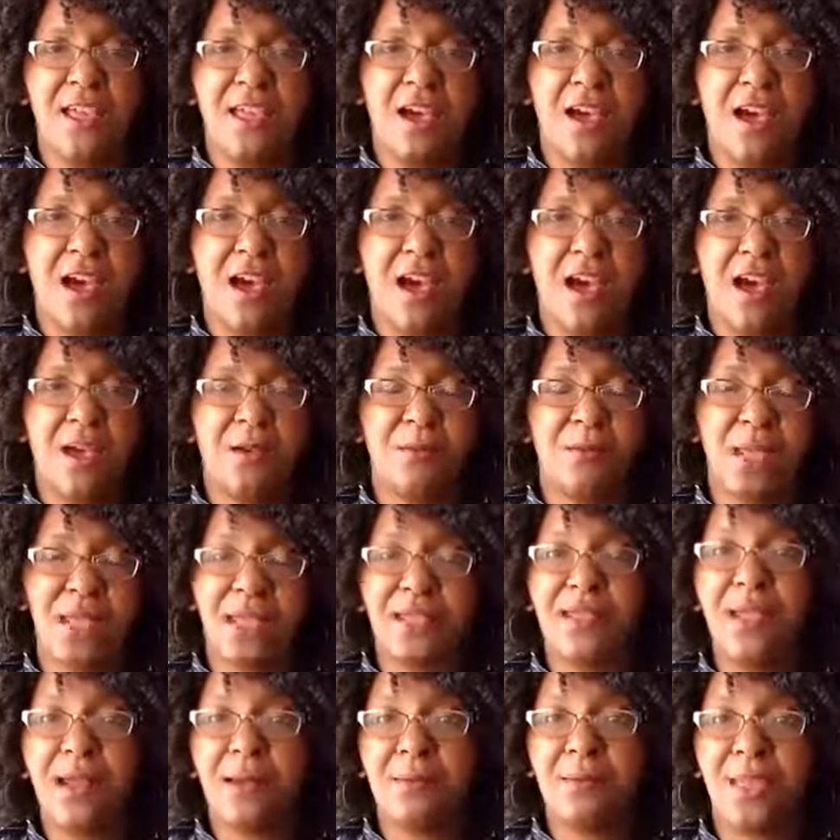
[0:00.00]

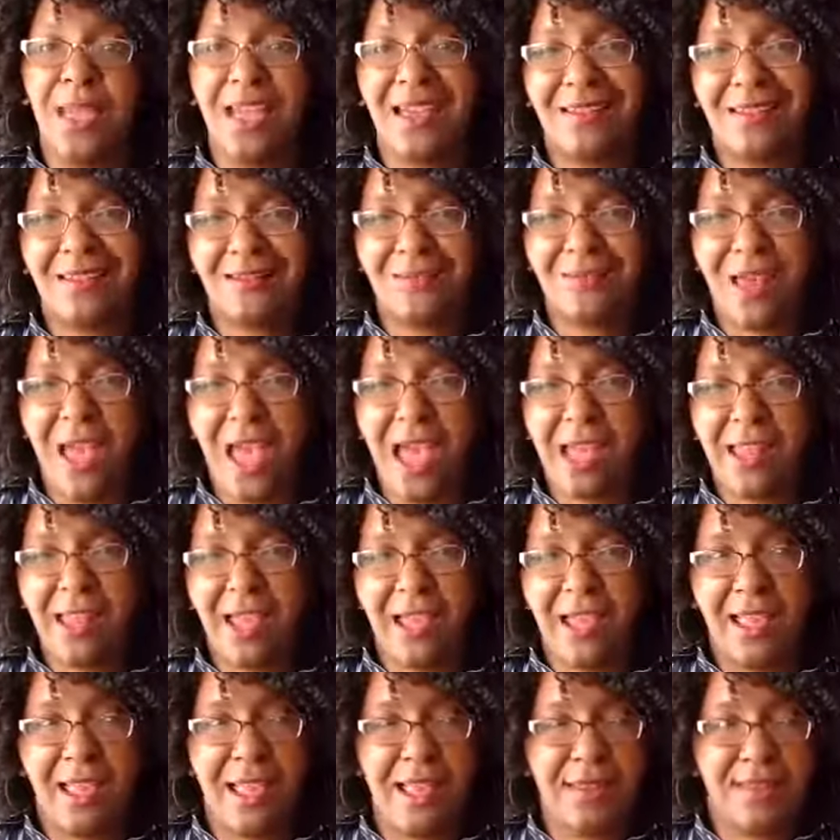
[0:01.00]
end up kind of,
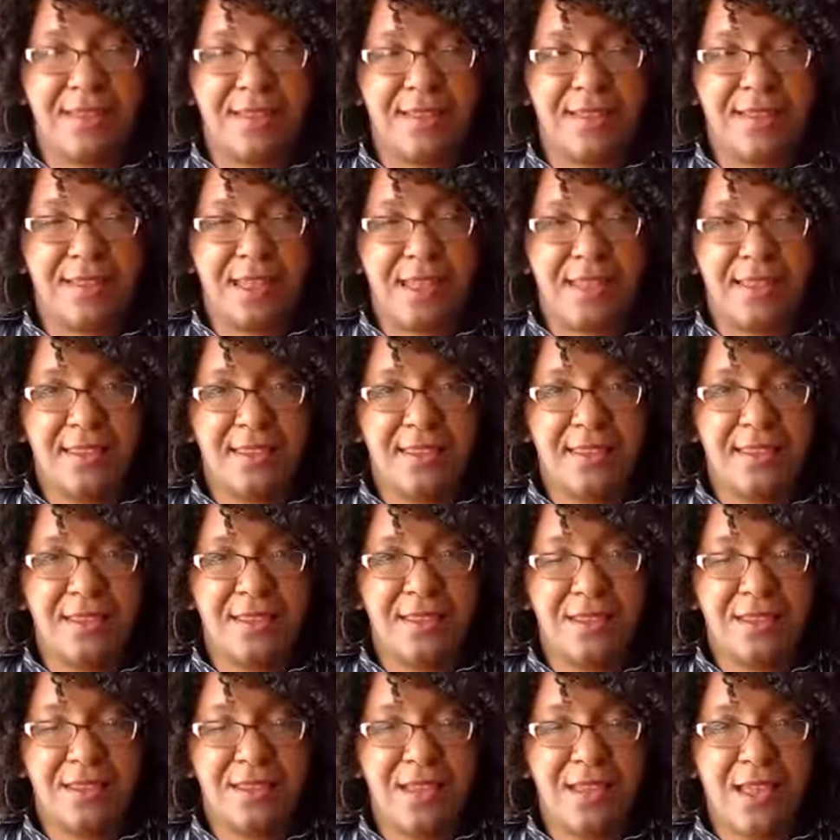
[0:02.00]
I hate to say
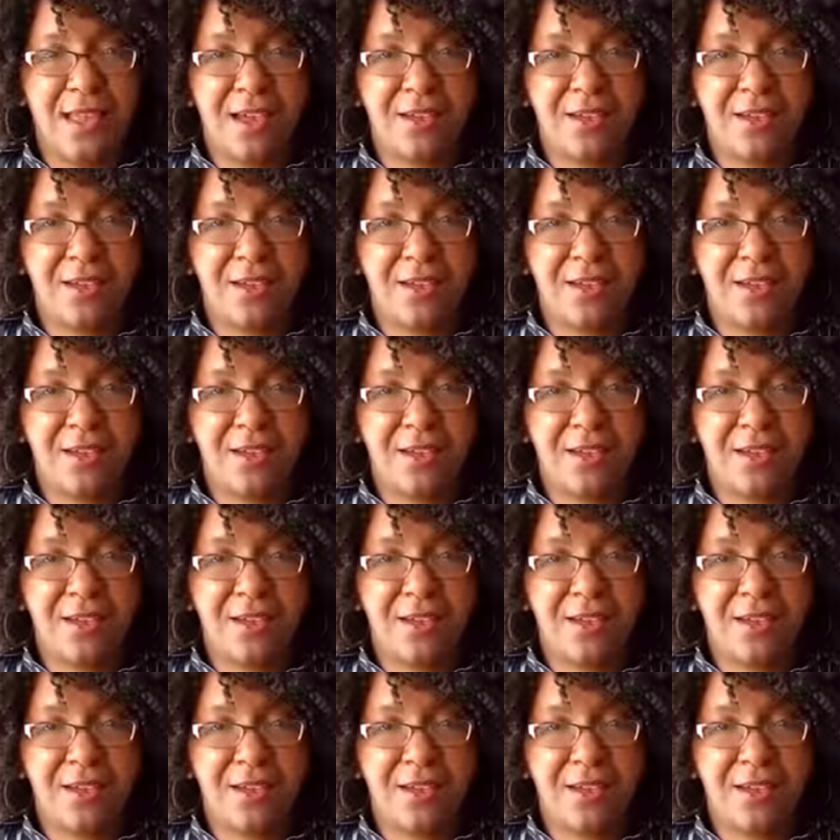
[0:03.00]
the